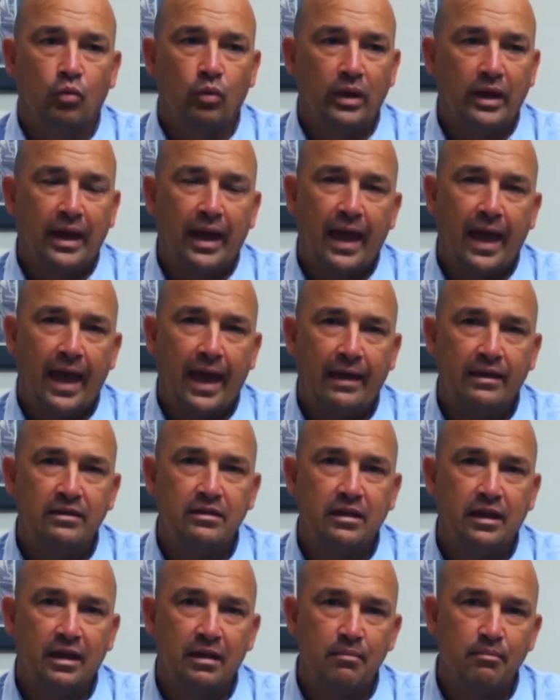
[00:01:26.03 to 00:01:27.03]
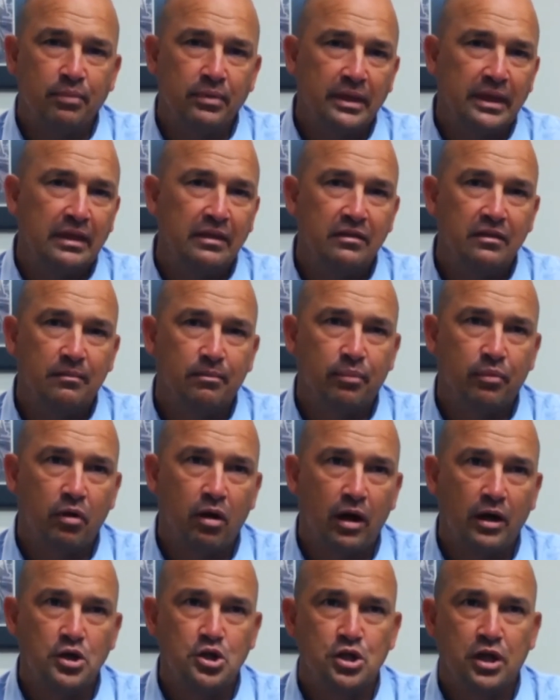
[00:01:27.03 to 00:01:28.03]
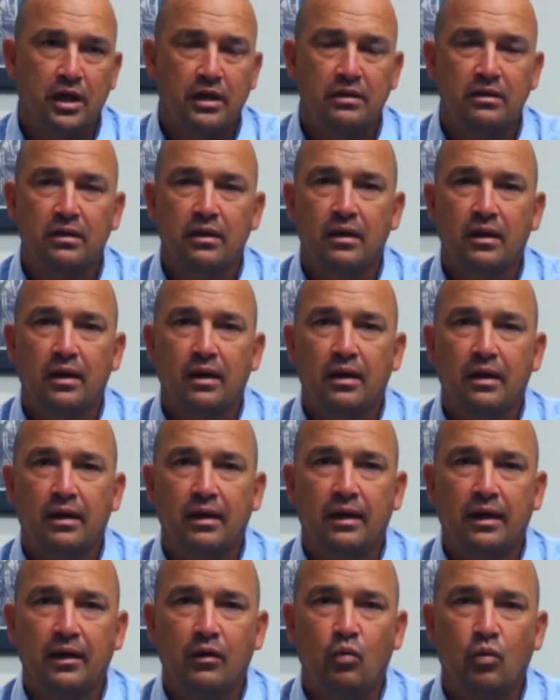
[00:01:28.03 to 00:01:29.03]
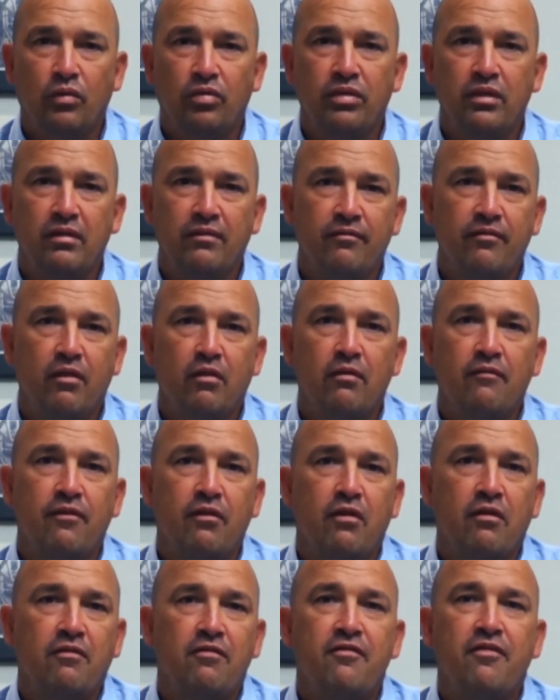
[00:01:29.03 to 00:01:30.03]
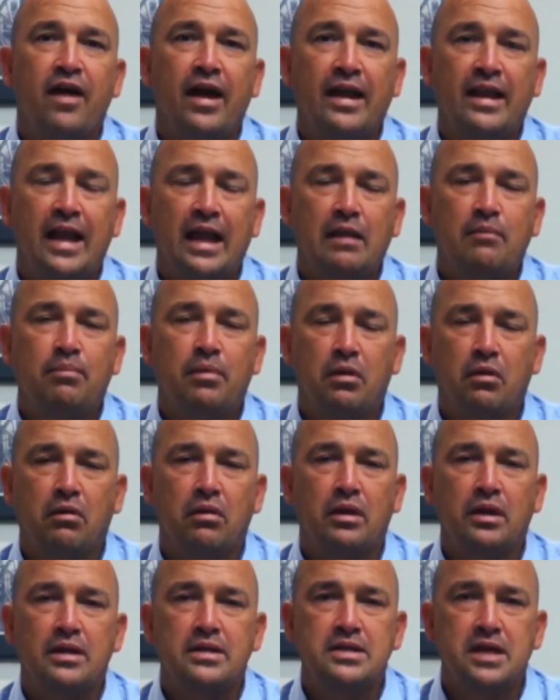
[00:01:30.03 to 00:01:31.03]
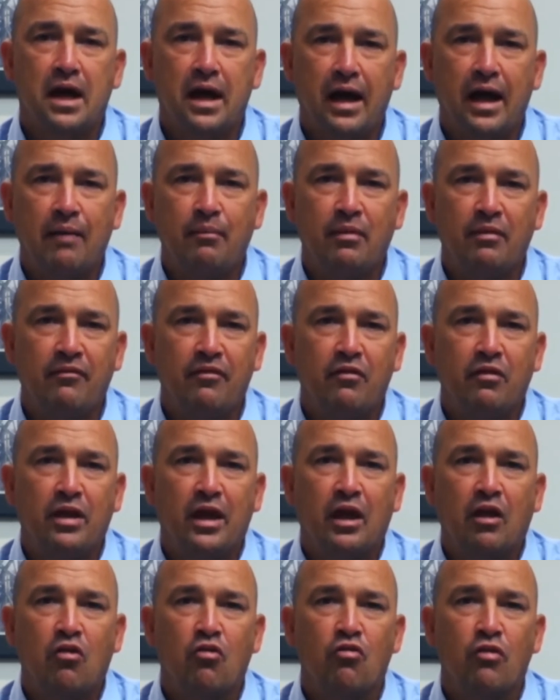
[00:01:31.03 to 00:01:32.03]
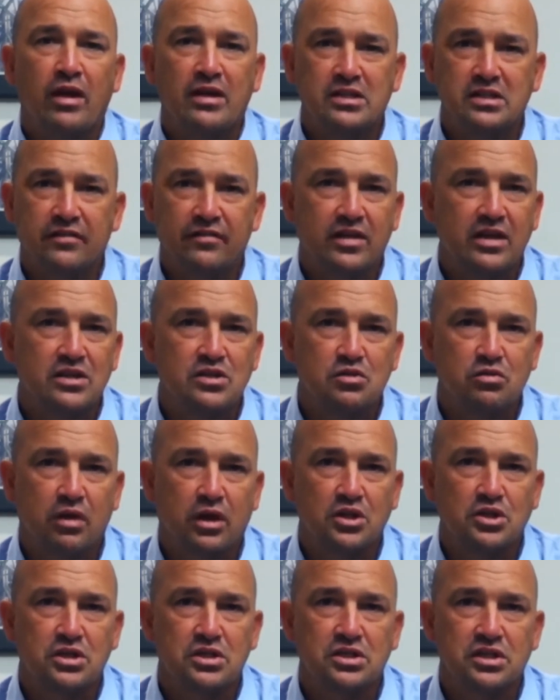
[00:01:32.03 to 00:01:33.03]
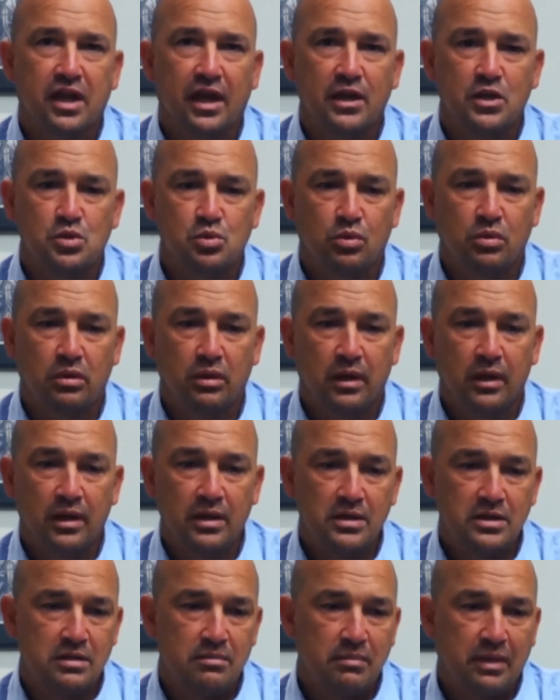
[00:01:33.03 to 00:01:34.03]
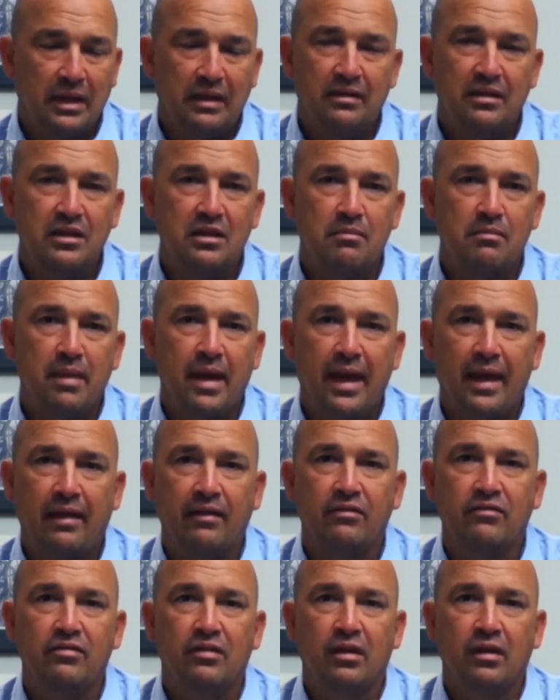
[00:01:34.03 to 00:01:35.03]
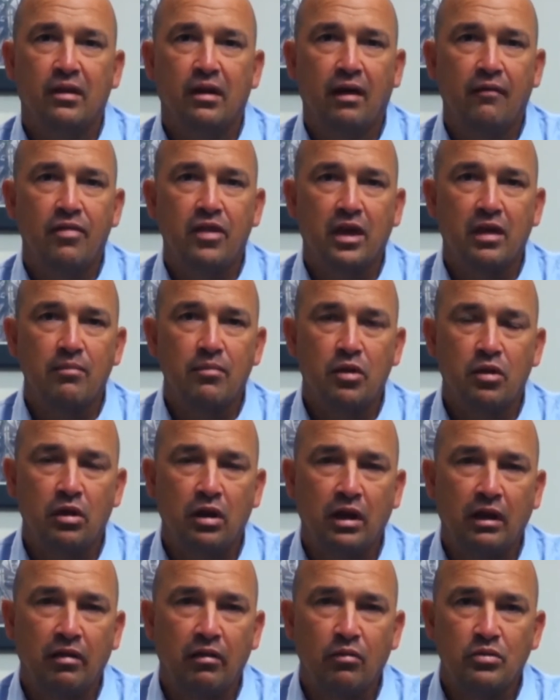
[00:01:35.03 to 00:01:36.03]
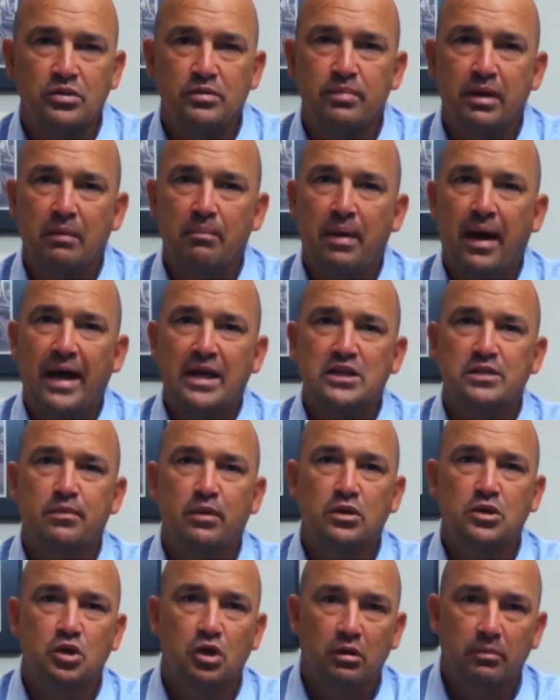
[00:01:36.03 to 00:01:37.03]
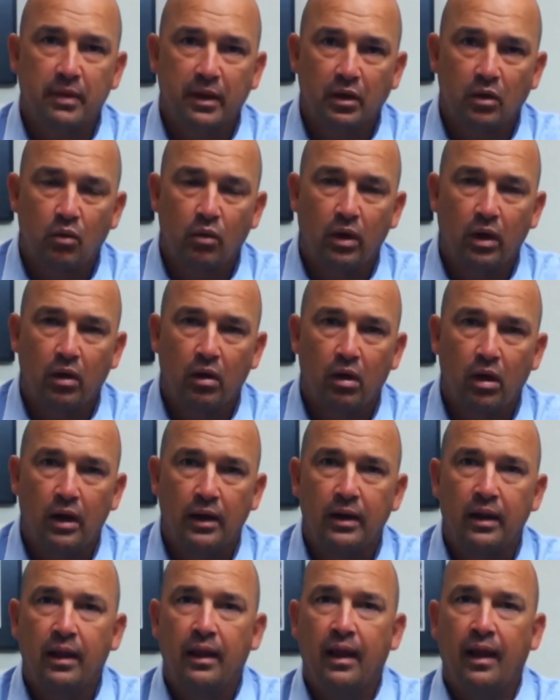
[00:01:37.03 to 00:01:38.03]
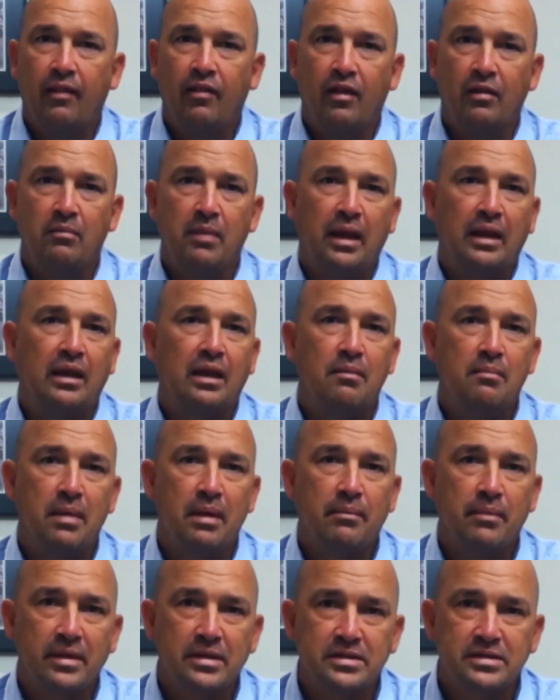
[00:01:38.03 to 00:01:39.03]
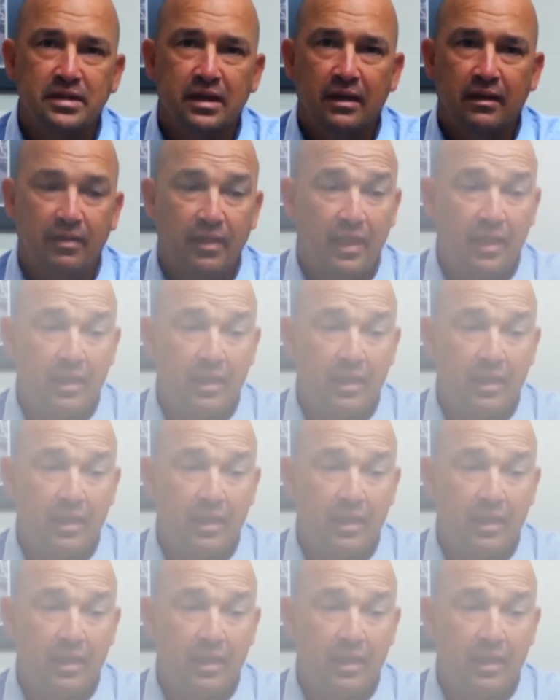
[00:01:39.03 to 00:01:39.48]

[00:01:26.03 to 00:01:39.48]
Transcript: We had to complete the project within a very, very finite period of time and a very aggressive construction schedule to meet the demands of the community. There was a big basketball tournament going on and they made commitments.